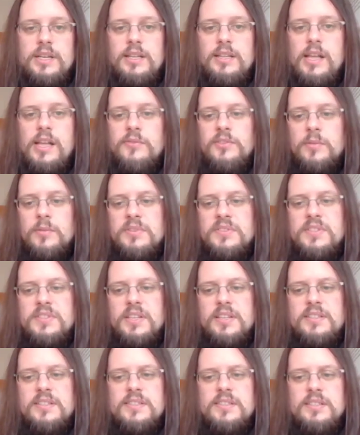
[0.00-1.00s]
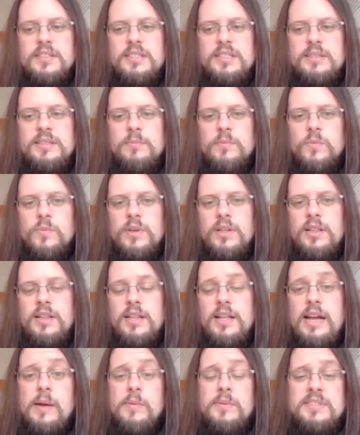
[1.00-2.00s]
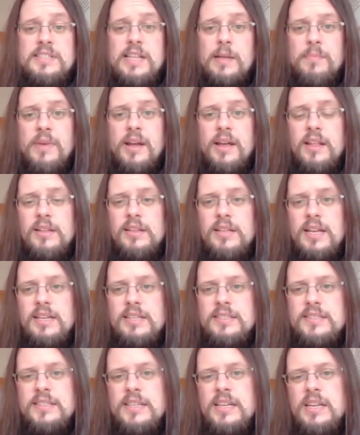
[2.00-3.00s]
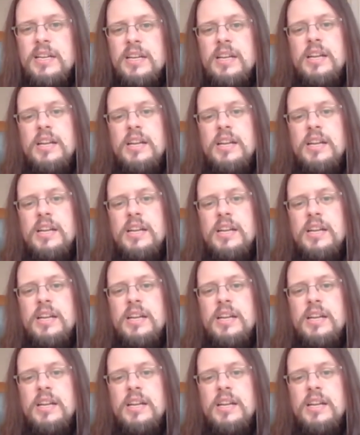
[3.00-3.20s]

after b6, well, I will stop my analyze.